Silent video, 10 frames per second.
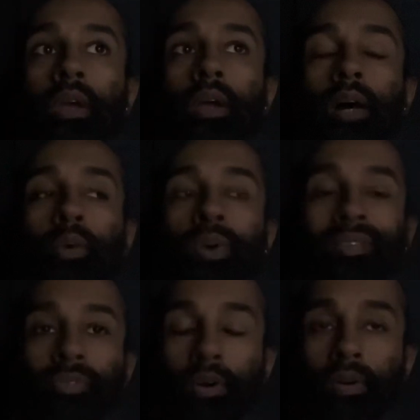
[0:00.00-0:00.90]

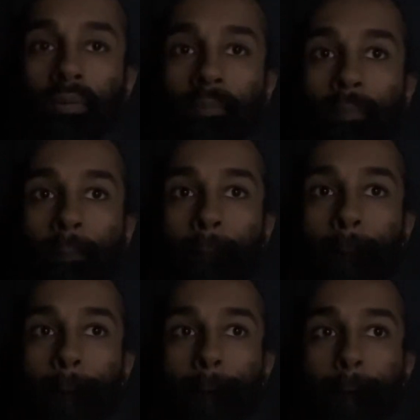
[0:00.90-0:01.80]
However,
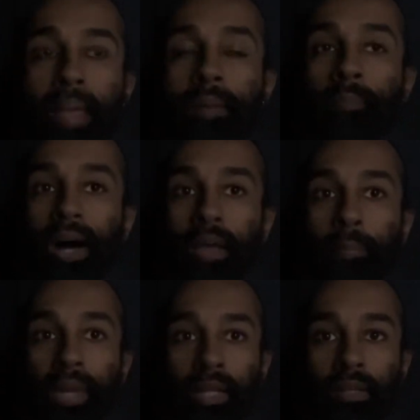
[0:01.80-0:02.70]
in my
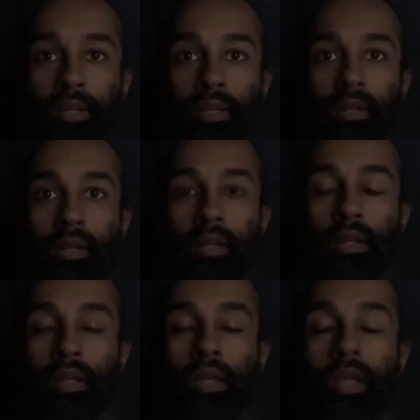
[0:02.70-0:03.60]
opinion,
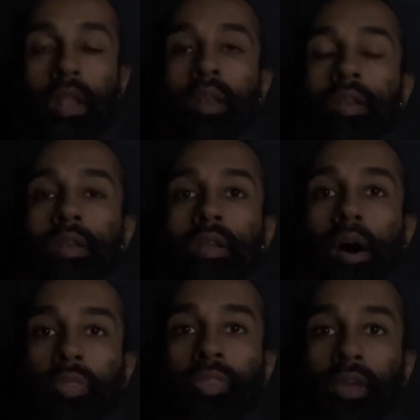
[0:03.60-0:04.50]

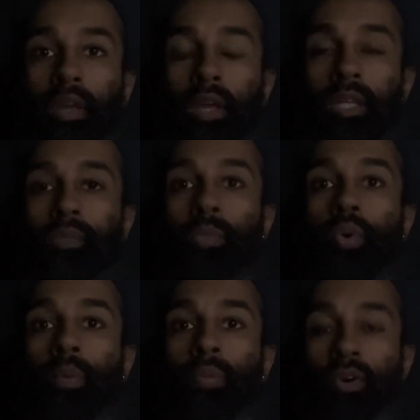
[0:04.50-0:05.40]
nothing is
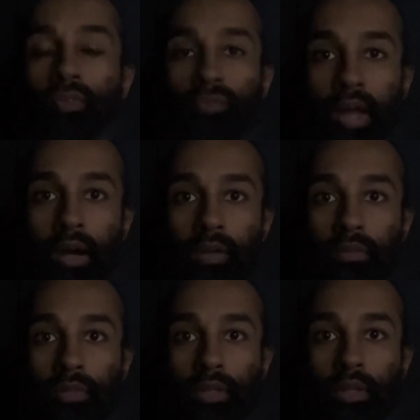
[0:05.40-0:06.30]
more
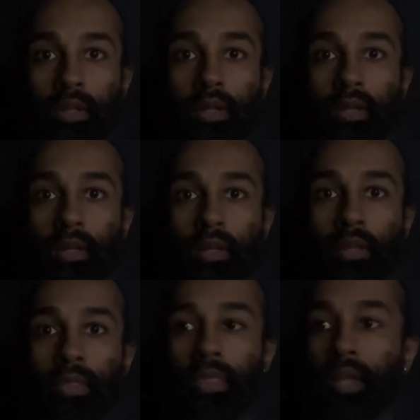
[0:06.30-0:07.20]
profound
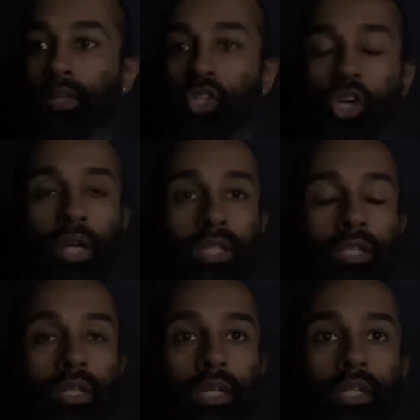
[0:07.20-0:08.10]
than
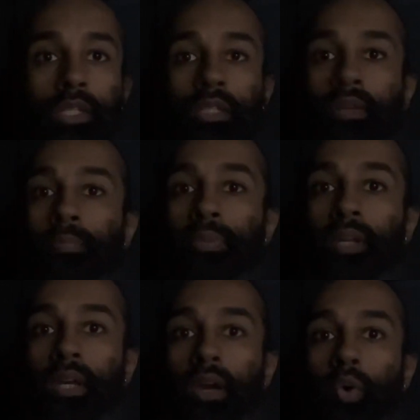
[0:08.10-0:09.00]
just
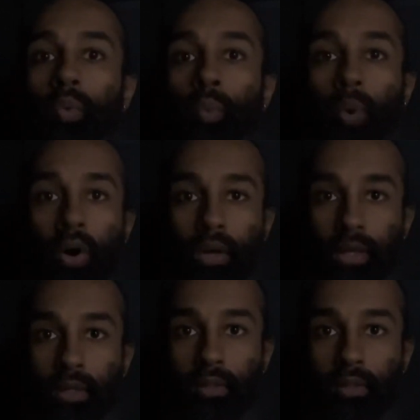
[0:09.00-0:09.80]
simply walking.